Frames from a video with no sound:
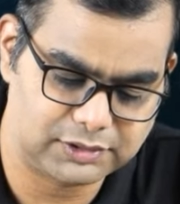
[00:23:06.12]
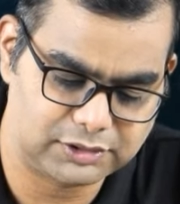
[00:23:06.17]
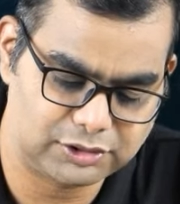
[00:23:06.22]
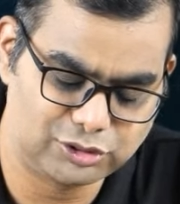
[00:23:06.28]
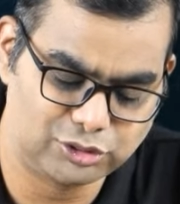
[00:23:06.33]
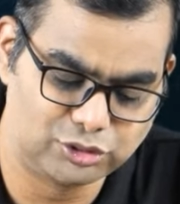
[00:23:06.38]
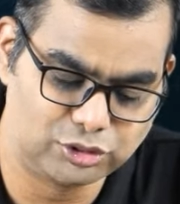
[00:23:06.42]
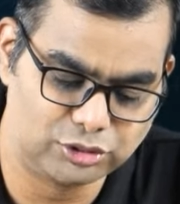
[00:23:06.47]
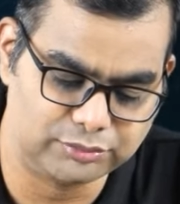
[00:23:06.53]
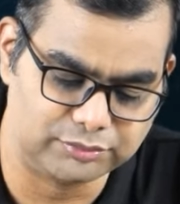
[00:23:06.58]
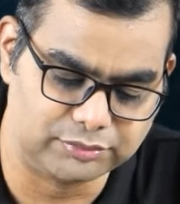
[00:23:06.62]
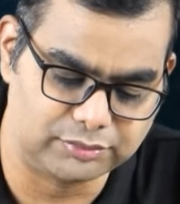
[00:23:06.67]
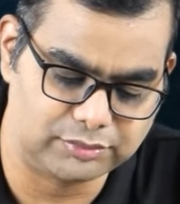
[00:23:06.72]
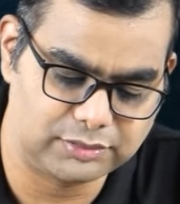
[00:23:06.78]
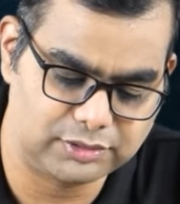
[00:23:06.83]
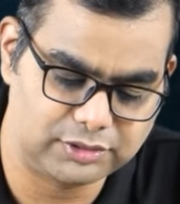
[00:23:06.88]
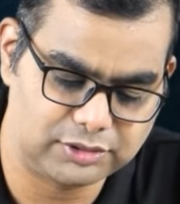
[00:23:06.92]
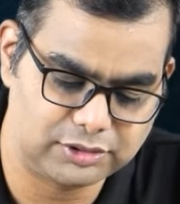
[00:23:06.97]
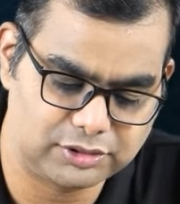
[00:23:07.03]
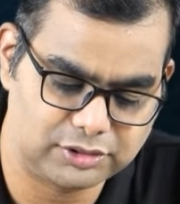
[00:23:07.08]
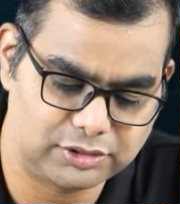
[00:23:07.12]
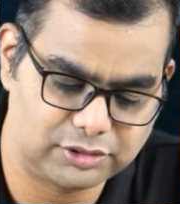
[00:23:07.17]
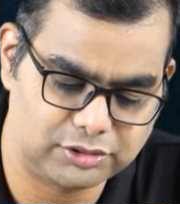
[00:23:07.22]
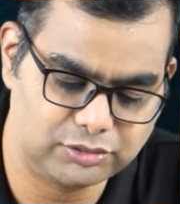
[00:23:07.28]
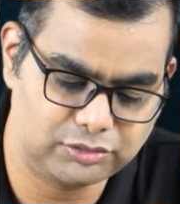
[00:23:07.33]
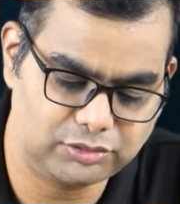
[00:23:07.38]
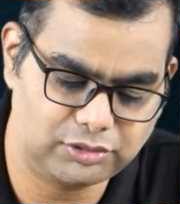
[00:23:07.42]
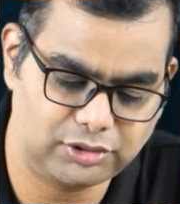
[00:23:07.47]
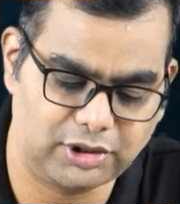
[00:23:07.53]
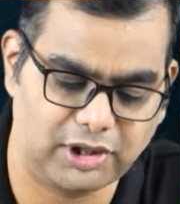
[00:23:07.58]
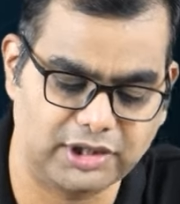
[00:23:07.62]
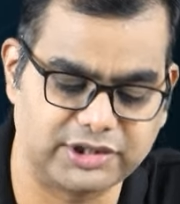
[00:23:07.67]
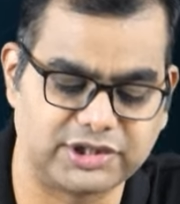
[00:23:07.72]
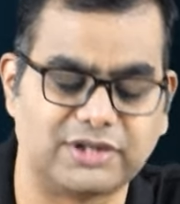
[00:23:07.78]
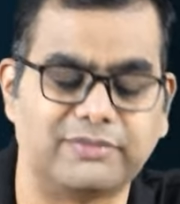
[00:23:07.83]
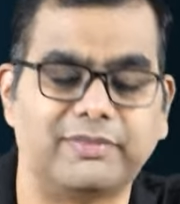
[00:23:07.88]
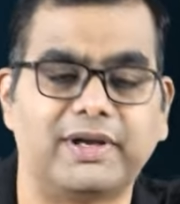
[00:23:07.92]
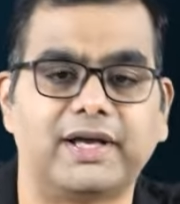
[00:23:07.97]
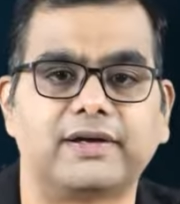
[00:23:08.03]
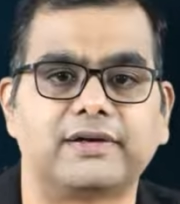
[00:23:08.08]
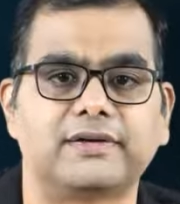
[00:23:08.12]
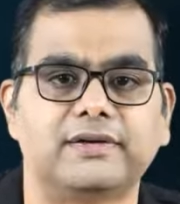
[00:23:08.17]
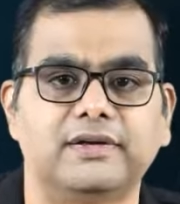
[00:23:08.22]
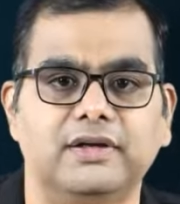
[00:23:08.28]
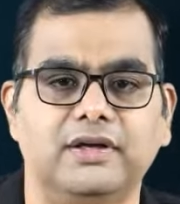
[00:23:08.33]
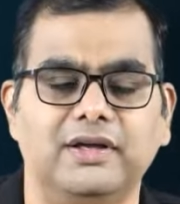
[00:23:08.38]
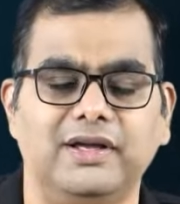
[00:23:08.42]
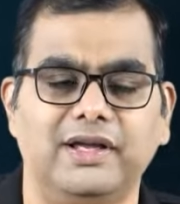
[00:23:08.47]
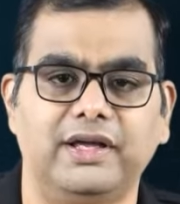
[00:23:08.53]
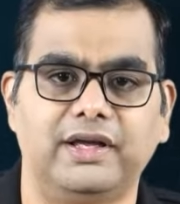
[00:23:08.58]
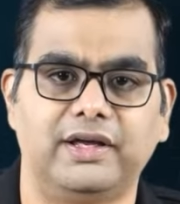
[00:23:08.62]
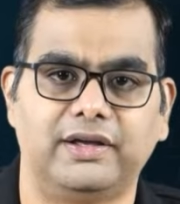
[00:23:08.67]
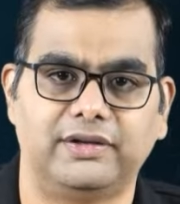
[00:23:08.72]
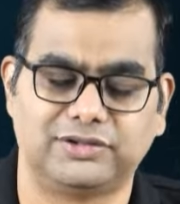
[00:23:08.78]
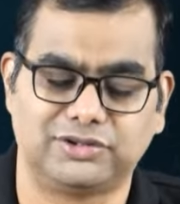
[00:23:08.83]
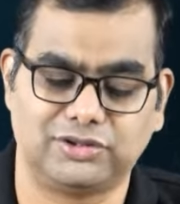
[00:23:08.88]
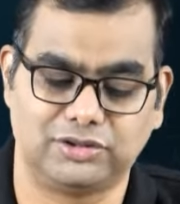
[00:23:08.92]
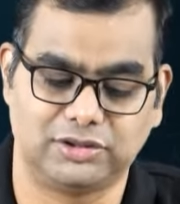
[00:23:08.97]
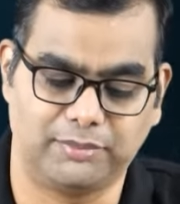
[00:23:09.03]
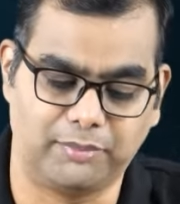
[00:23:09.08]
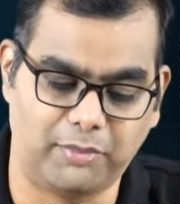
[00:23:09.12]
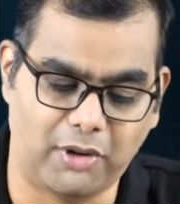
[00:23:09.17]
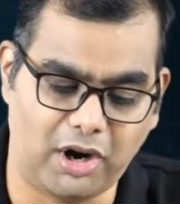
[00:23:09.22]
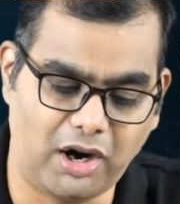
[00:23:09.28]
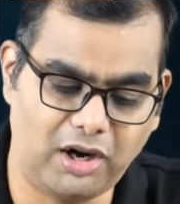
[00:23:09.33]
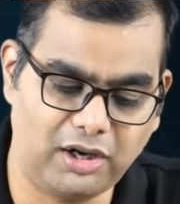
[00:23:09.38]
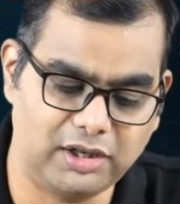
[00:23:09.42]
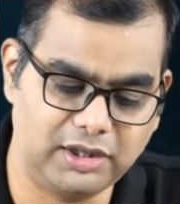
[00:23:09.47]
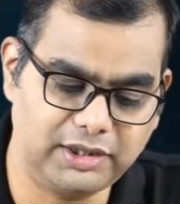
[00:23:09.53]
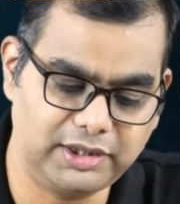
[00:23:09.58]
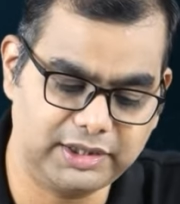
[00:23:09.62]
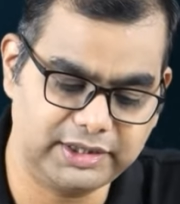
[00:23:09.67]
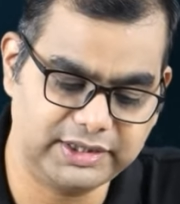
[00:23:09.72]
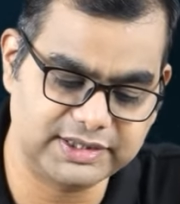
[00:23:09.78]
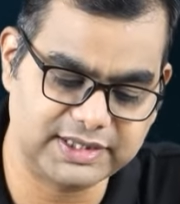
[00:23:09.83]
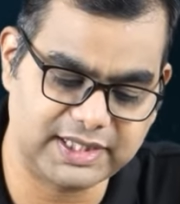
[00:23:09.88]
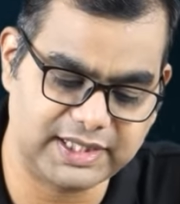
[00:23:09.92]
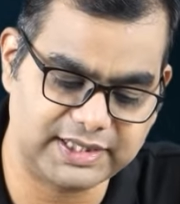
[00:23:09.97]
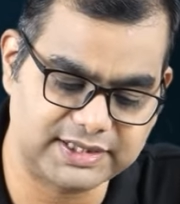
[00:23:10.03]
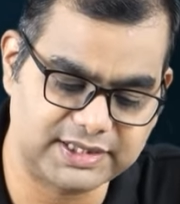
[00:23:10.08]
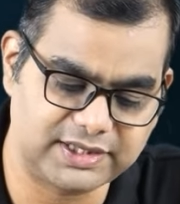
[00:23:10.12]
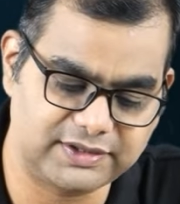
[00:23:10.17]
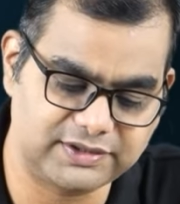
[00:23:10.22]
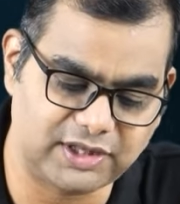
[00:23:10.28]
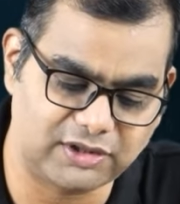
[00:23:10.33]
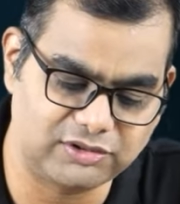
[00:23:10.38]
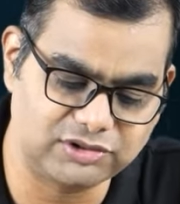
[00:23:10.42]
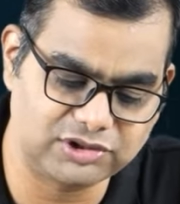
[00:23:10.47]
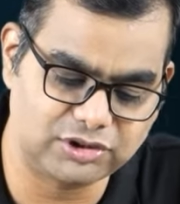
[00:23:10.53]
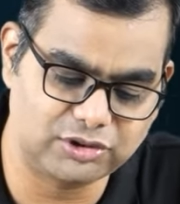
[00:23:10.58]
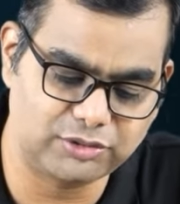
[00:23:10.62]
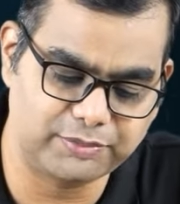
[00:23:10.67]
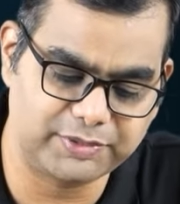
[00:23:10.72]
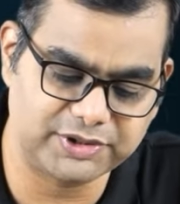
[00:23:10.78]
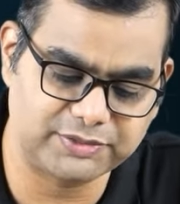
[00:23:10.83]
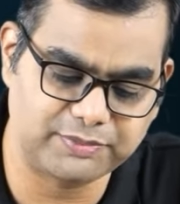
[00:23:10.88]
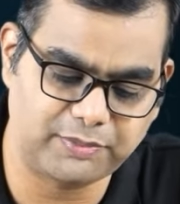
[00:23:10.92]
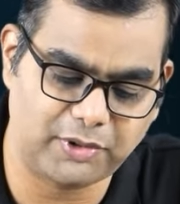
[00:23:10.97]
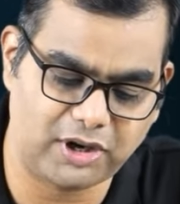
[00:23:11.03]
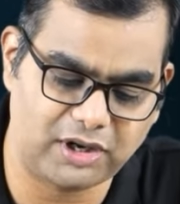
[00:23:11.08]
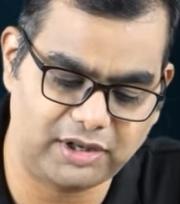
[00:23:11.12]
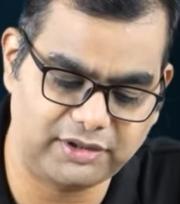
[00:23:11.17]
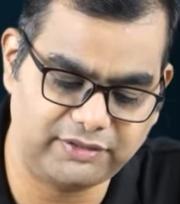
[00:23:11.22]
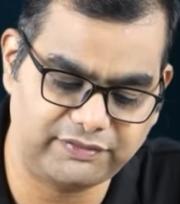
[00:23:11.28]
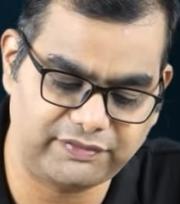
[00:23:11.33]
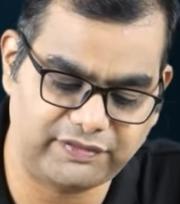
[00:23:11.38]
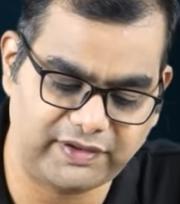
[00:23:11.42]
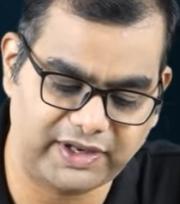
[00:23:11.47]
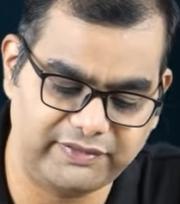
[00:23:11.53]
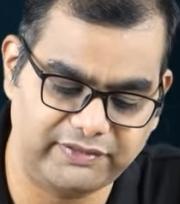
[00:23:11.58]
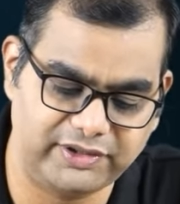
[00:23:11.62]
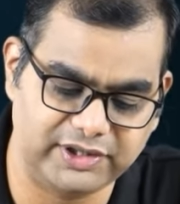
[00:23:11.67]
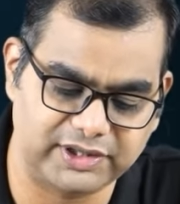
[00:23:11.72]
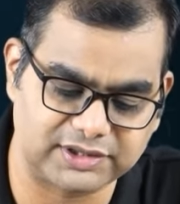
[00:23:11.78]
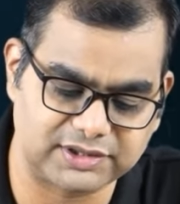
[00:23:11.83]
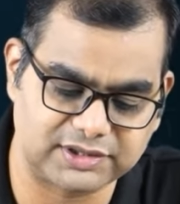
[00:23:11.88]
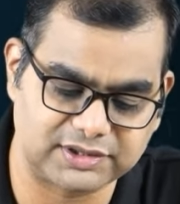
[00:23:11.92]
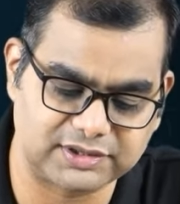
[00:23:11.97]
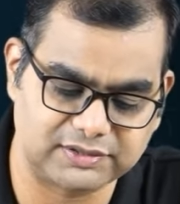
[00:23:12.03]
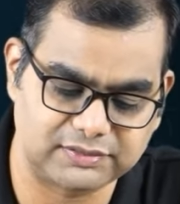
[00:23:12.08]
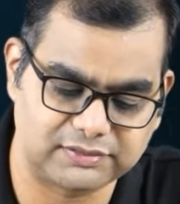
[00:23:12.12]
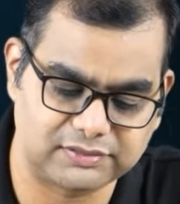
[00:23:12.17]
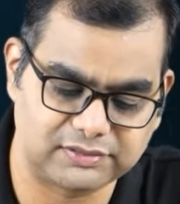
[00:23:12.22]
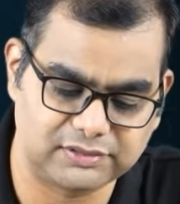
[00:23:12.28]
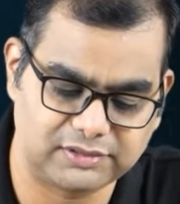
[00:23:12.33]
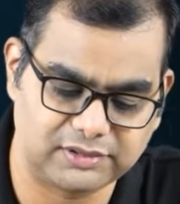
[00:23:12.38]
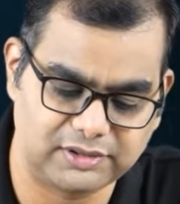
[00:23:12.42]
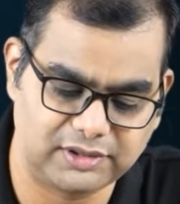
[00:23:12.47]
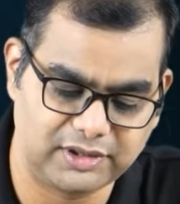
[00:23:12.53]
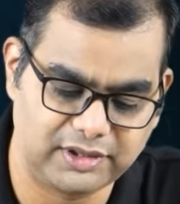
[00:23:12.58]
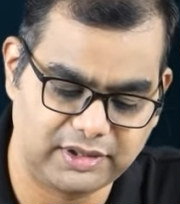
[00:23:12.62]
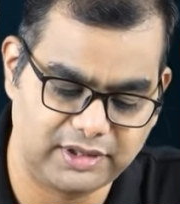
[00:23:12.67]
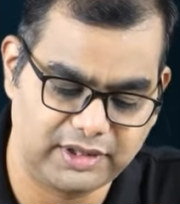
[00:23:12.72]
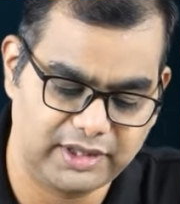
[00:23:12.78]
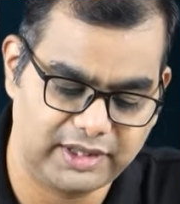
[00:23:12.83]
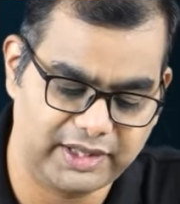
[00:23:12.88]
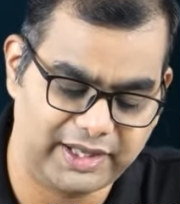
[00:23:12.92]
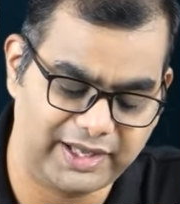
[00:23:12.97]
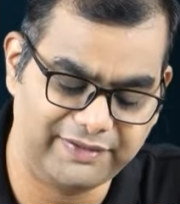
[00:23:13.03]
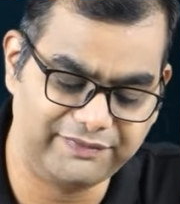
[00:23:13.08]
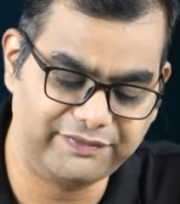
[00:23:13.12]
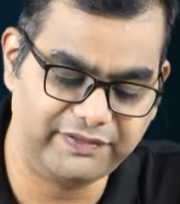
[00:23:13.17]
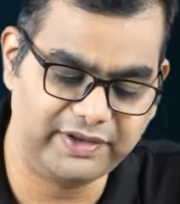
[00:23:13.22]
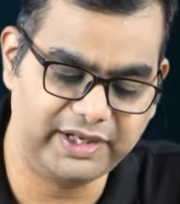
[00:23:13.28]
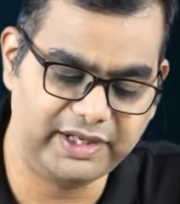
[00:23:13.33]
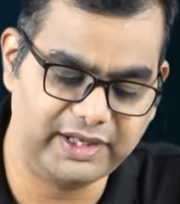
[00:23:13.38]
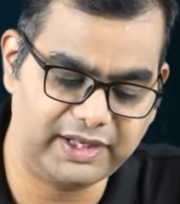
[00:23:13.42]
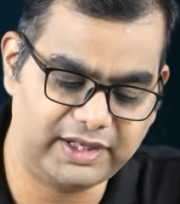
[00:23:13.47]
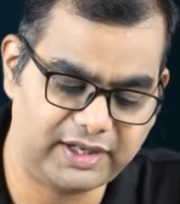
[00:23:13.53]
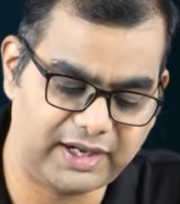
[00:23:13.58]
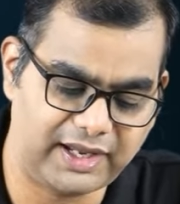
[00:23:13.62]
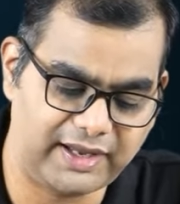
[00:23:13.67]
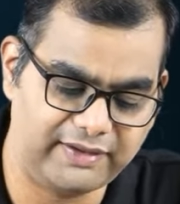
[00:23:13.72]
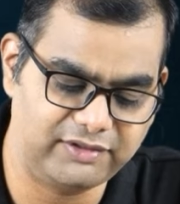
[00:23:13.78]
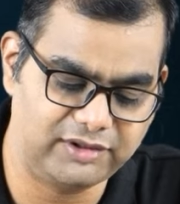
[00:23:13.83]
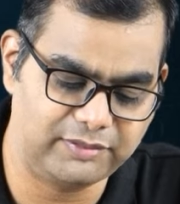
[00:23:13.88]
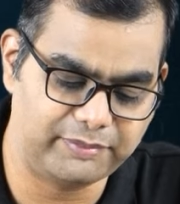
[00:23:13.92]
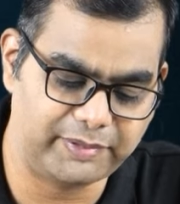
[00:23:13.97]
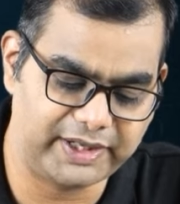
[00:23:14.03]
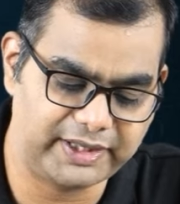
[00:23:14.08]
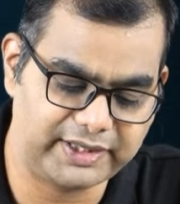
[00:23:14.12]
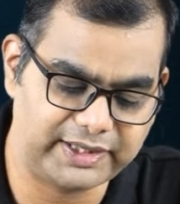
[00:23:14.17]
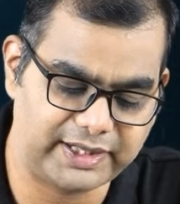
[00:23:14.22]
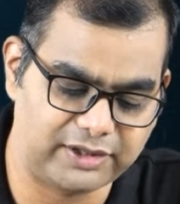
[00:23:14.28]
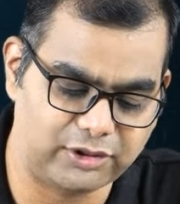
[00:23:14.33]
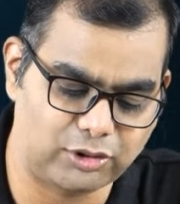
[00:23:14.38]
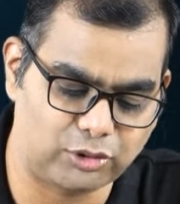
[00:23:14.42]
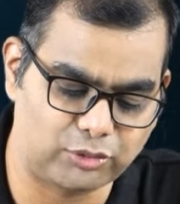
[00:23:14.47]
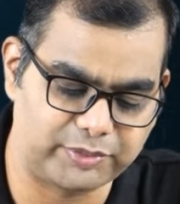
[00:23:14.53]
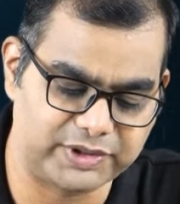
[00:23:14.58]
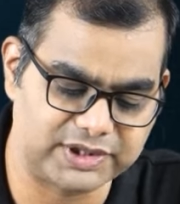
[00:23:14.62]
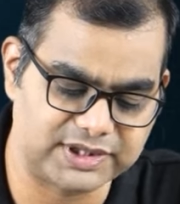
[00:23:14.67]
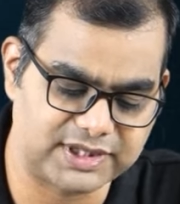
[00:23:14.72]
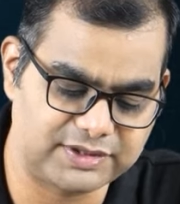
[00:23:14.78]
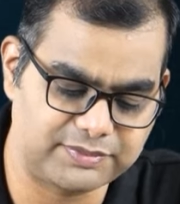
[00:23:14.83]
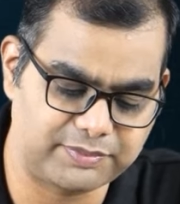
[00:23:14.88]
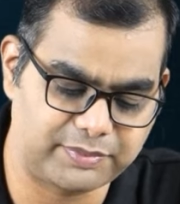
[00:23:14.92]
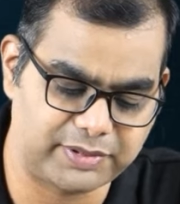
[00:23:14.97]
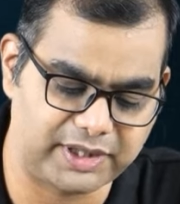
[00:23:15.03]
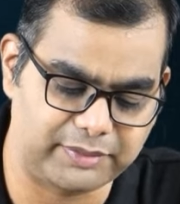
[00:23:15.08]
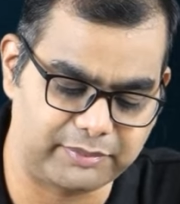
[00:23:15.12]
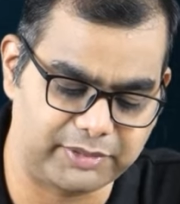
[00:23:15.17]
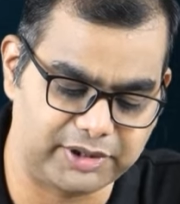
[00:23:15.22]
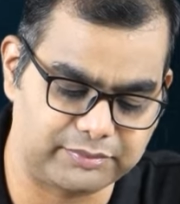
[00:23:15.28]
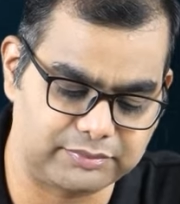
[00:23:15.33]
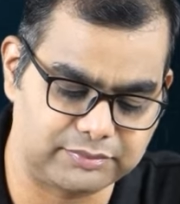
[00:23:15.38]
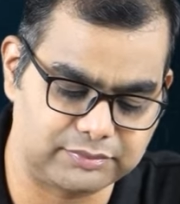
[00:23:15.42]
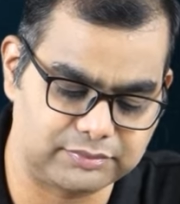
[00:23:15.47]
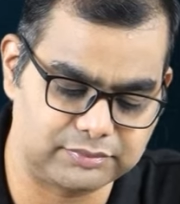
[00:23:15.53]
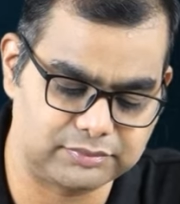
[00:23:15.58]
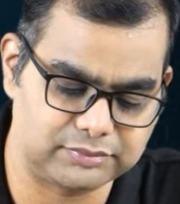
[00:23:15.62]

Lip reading: To whom? To Deutsche Bank. So, the bond is, let us say 1000 rupees bond, 5 years. Every year I will pay 10 rupees as premium.